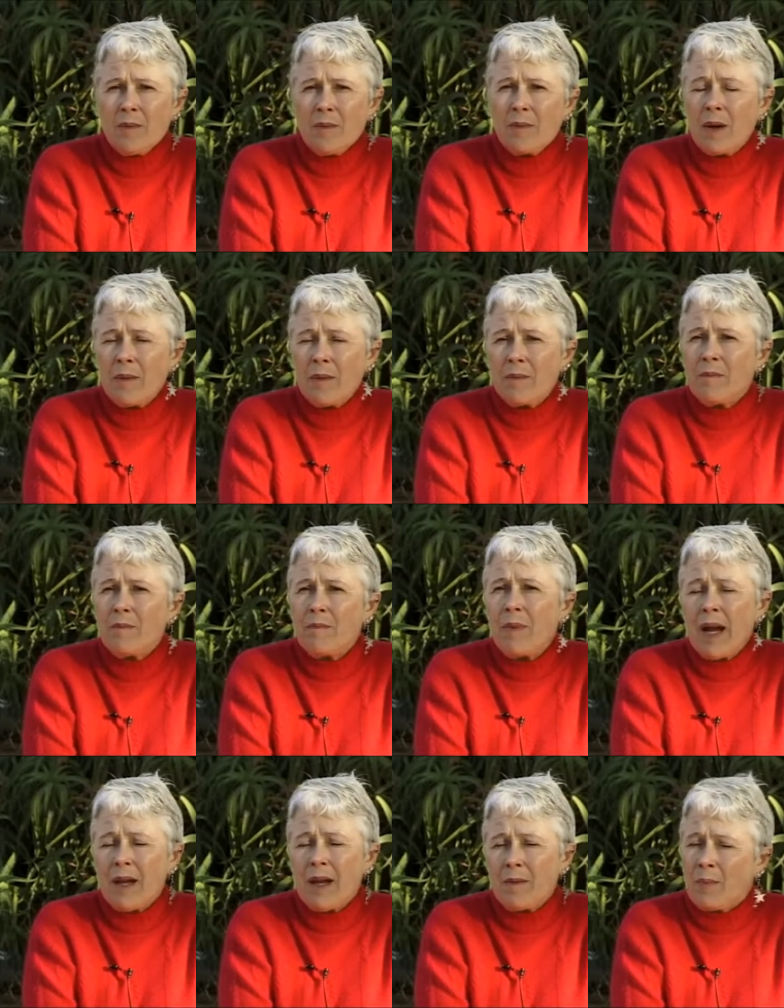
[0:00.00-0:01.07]
but
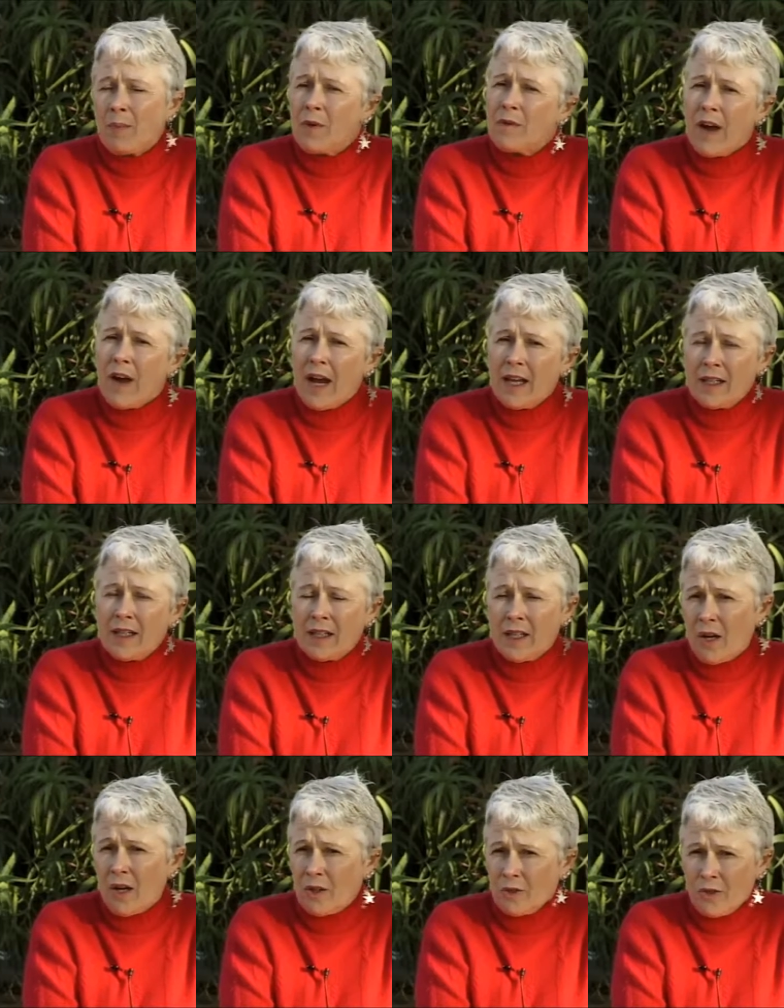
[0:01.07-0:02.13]
by providing
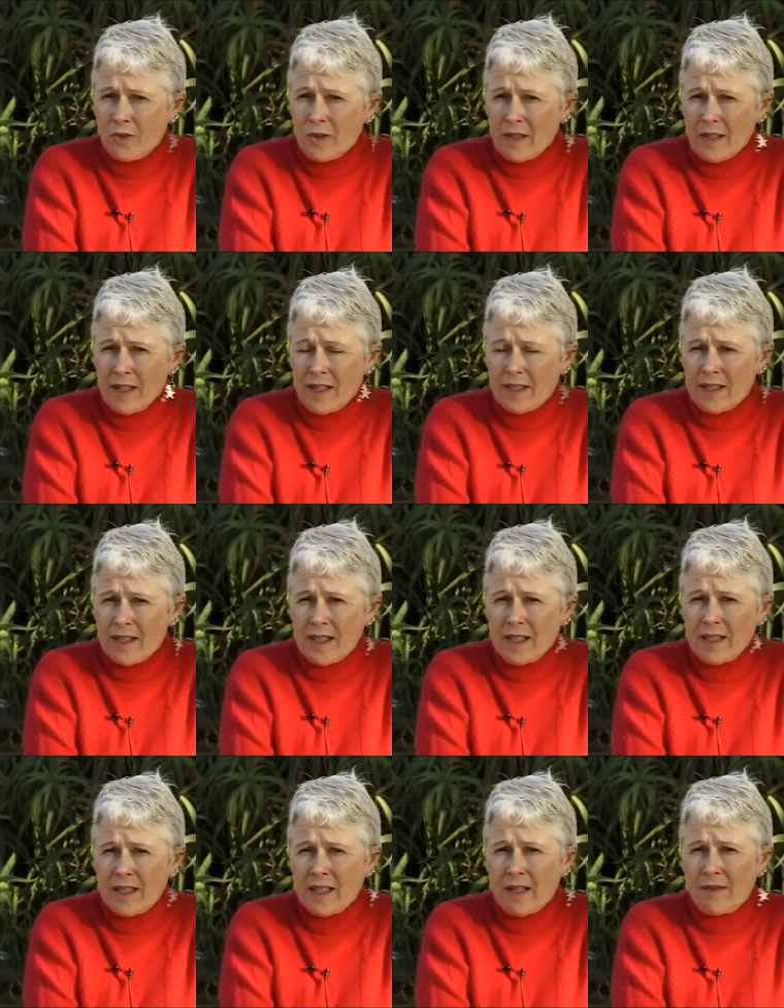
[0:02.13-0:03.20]
culturally
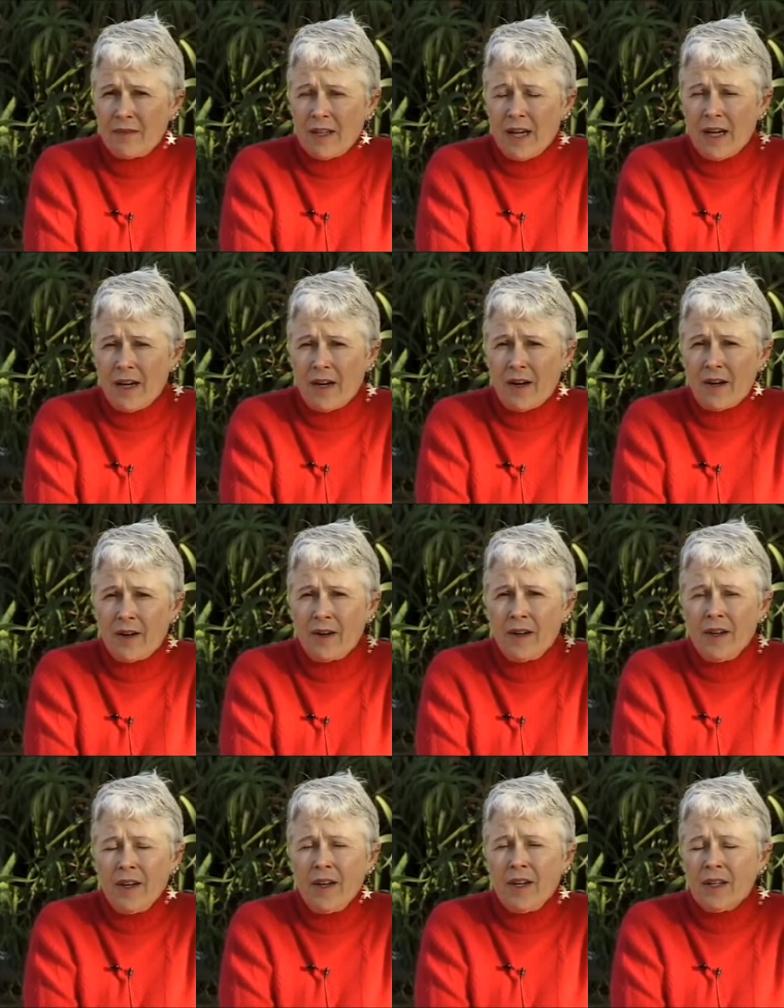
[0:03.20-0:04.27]
insensitive care,
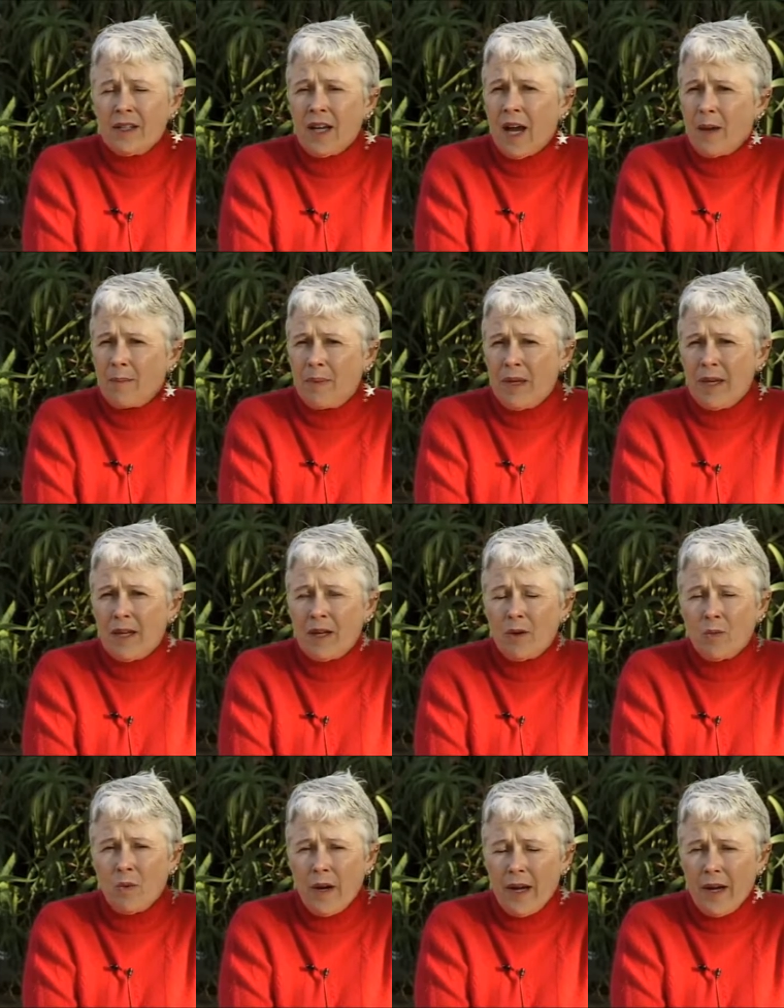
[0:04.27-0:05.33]
not being
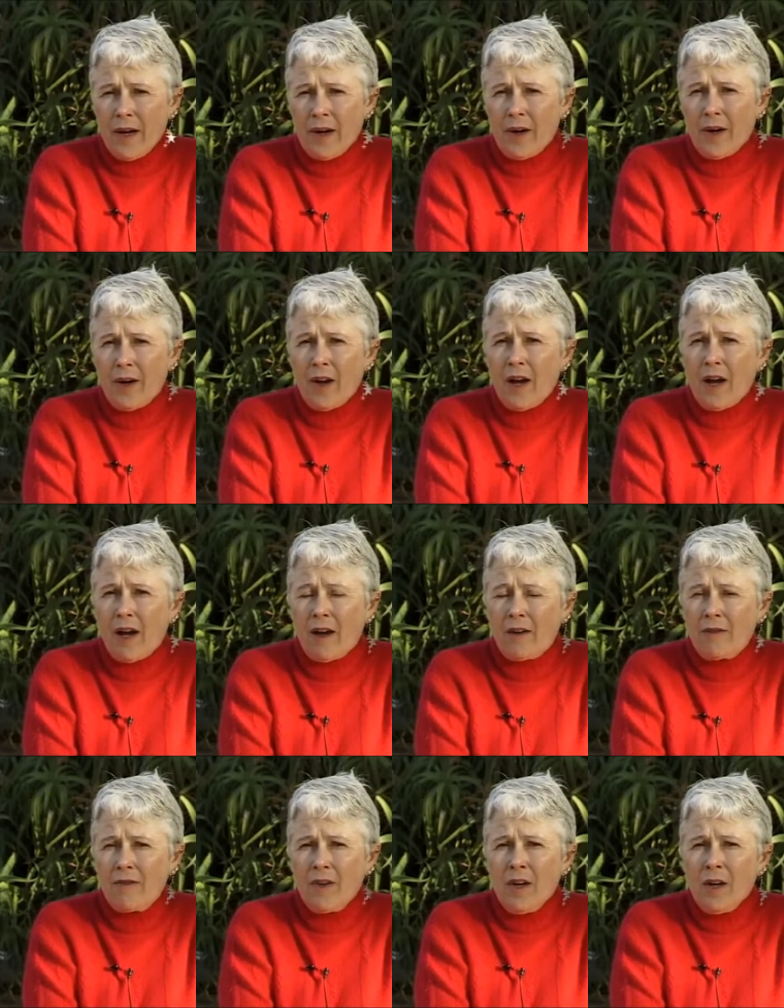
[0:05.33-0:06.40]
aware of
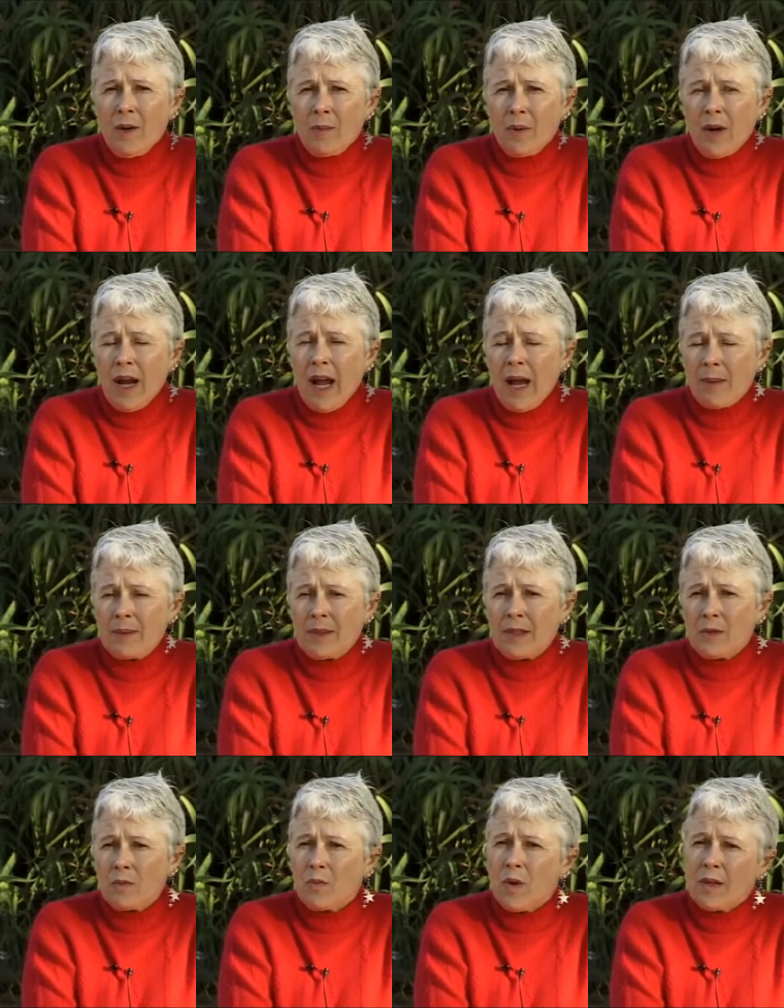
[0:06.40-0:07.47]
perhaps
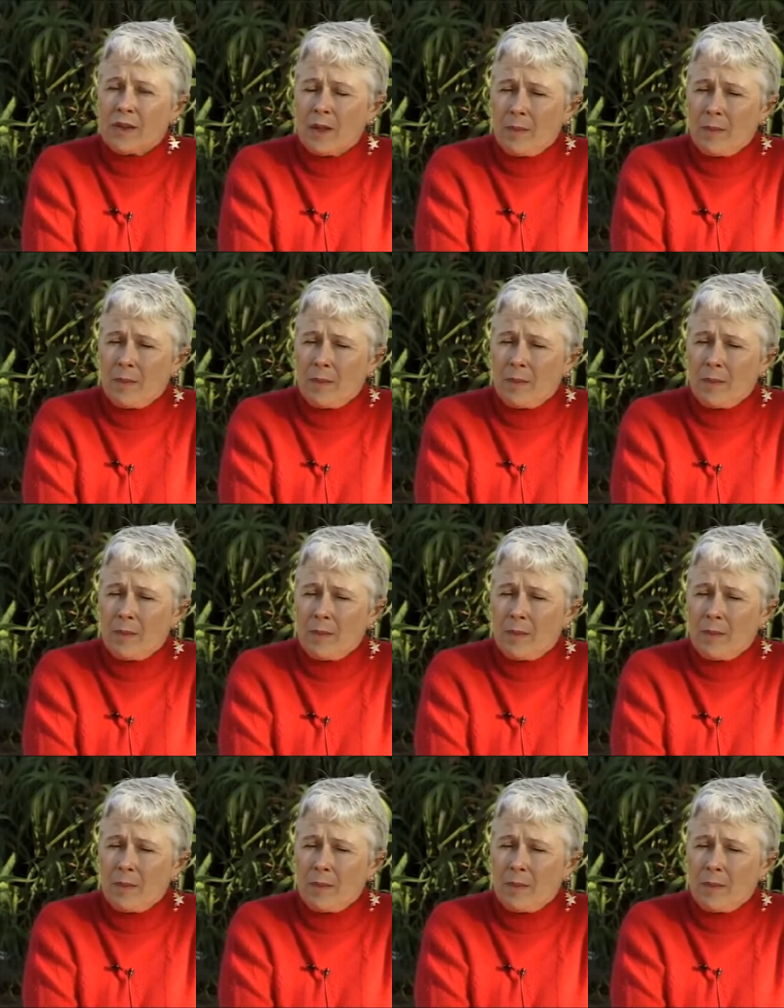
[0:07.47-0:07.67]
what the